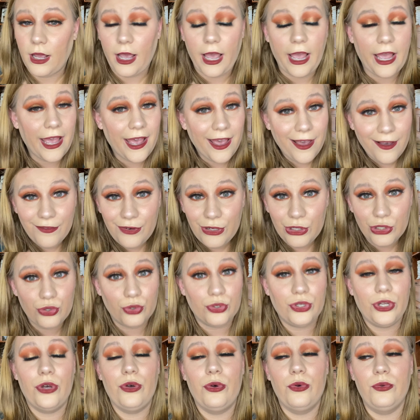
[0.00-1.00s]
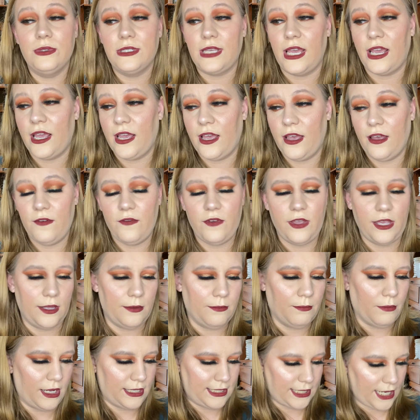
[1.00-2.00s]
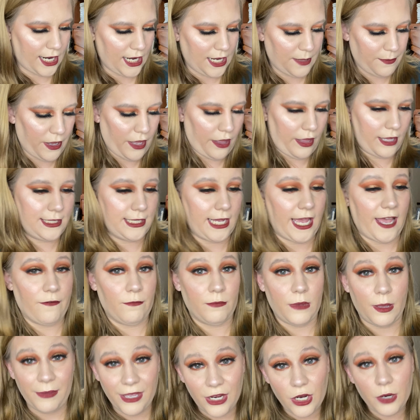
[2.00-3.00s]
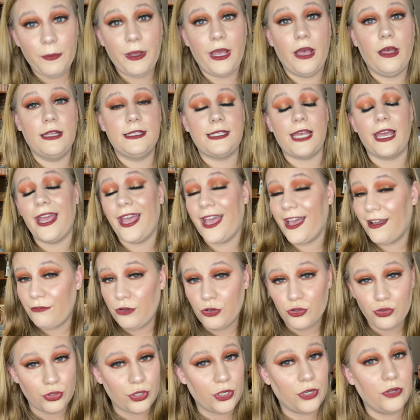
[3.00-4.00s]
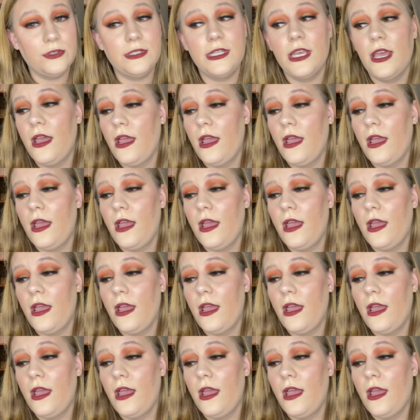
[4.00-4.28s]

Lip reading: I have neutral tones. I have in my tiny palettes, I have in my bigger palettes, I have neutral tones.